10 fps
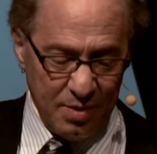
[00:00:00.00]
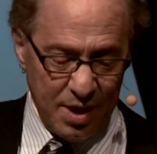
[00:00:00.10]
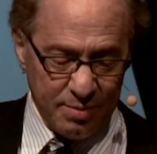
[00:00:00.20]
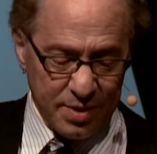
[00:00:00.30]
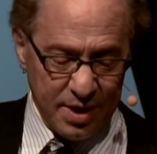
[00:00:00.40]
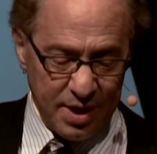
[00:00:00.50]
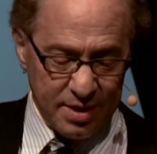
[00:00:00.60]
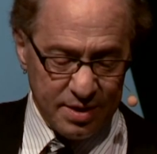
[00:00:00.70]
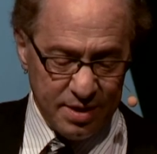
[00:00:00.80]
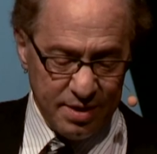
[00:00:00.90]
I'm going to
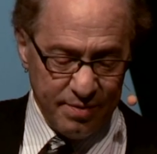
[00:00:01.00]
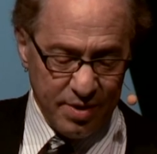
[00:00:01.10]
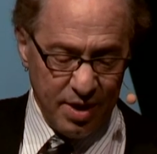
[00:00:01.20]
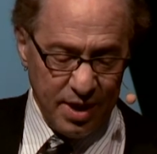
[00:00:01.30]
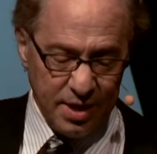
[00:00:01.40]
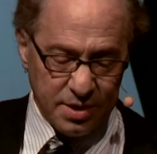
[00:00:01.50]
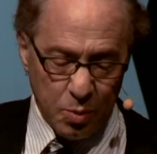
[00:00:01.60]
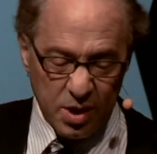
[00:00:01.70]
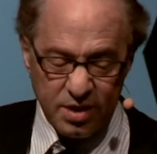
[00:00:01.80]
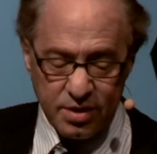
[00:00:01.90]
get, okay, here's
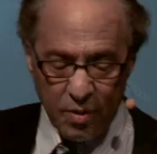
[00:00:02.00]
one